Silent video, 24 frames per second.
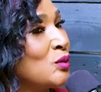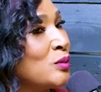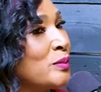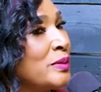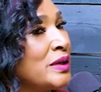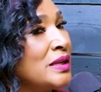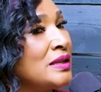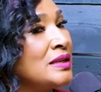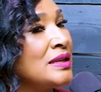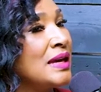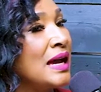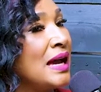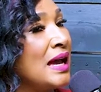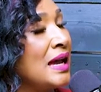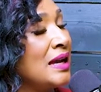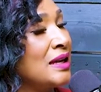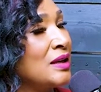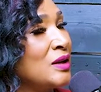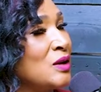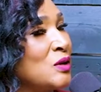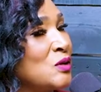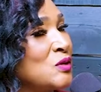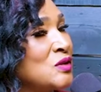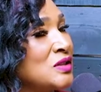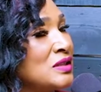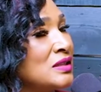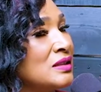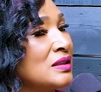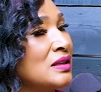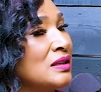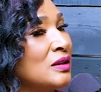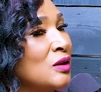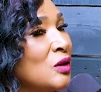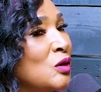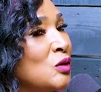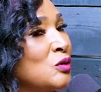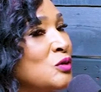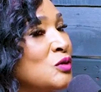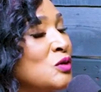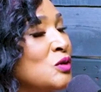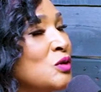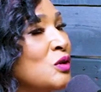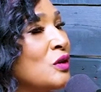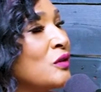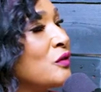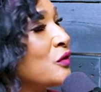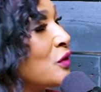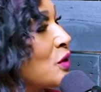be diagnosed and then go to
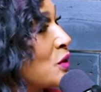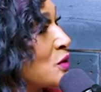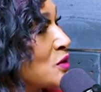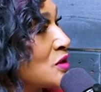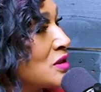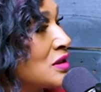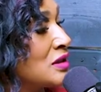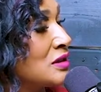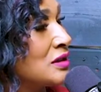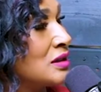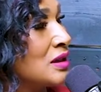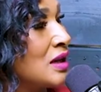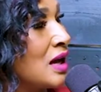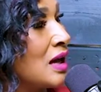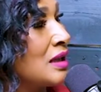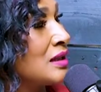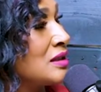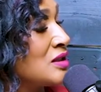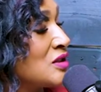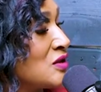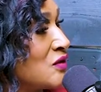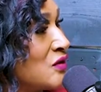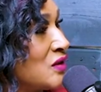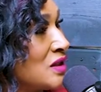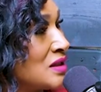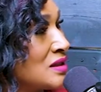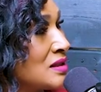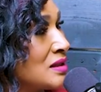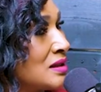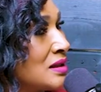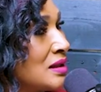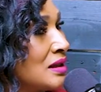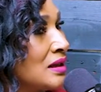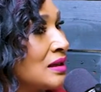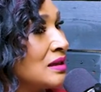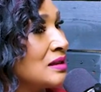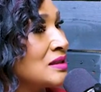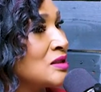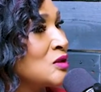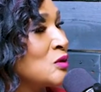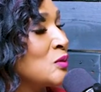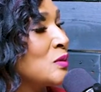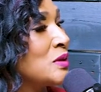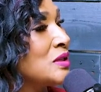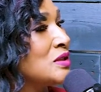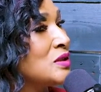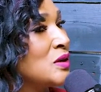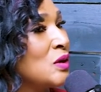your first oncology visit and to
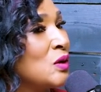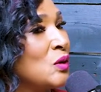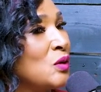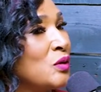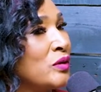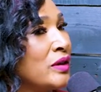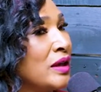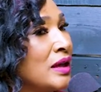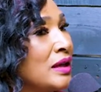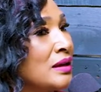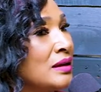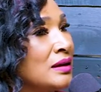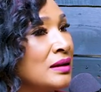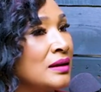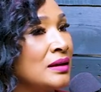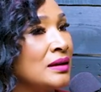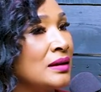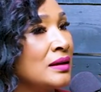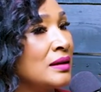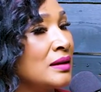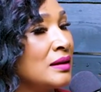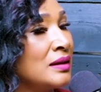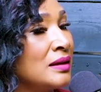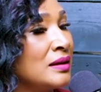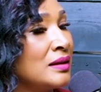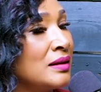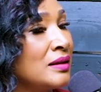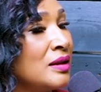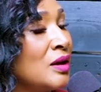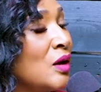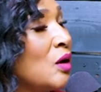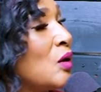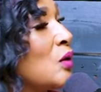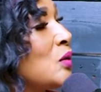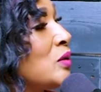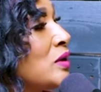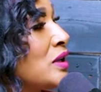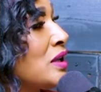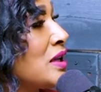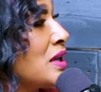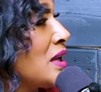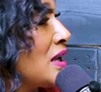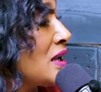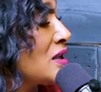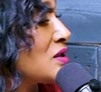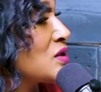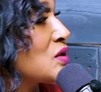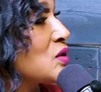be told that the only
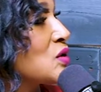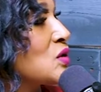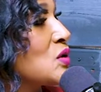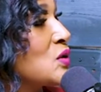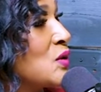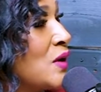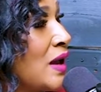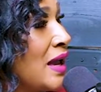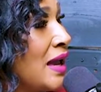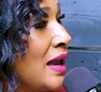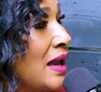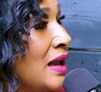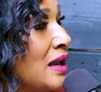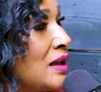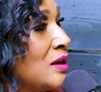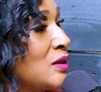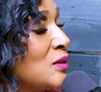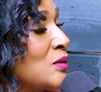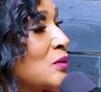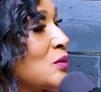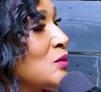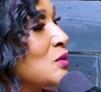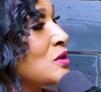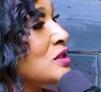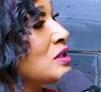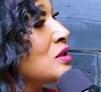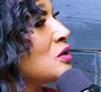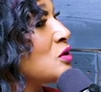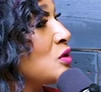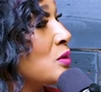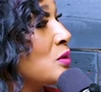cancer you had was in your